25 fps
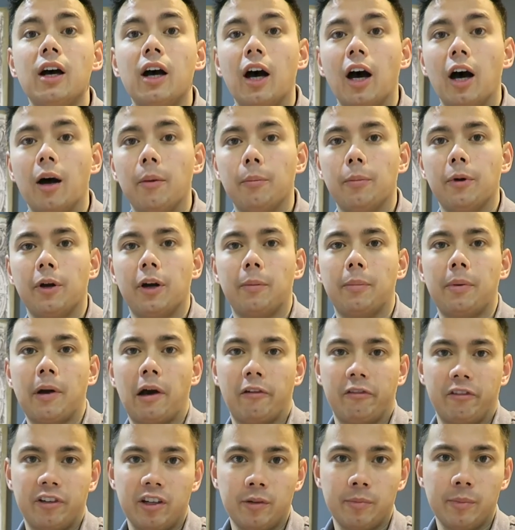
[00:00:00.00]
But
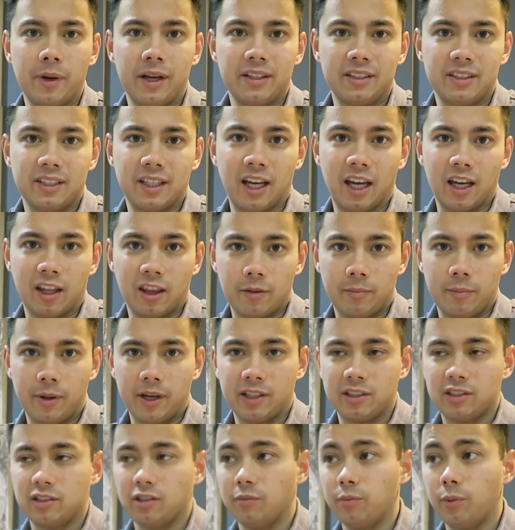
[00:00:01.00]
apparently you're meant to get the
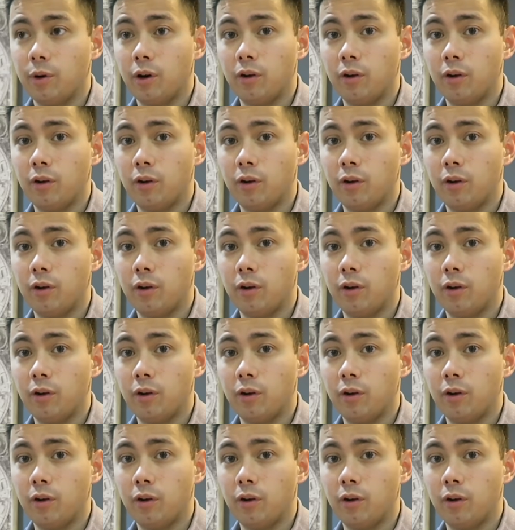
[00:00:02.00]
best of